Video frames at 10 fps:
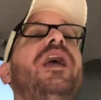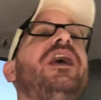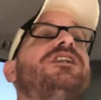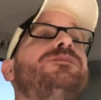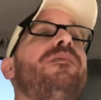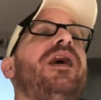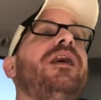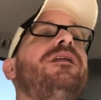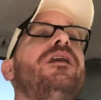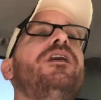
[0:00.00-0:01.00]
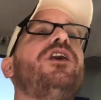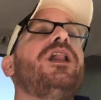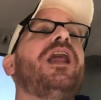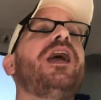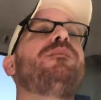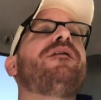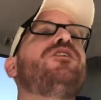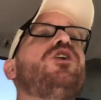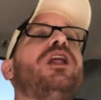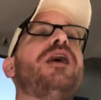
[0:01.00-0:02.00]
where he has made
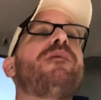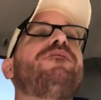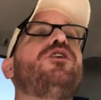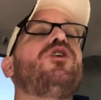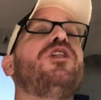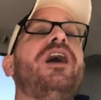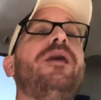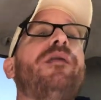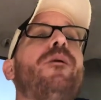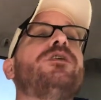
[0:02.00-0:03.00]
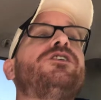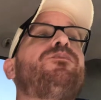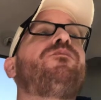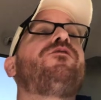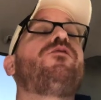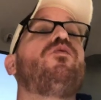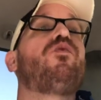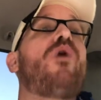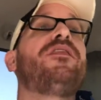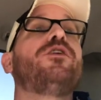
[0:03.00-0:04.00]
claim after claim after claim that was
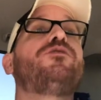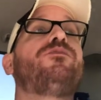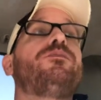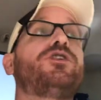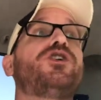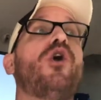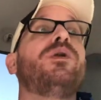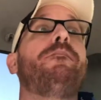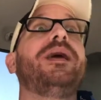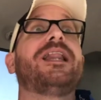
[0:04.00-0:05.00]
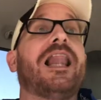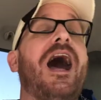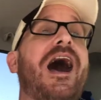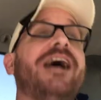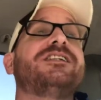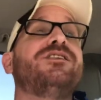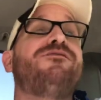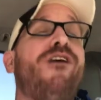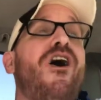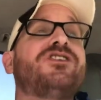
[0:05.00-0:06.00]
rather shown to be
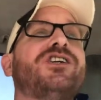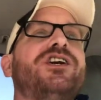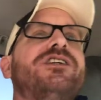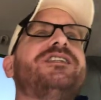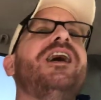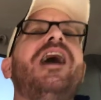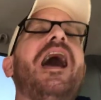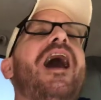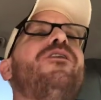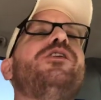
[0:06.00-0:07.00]
lies and falsehoods.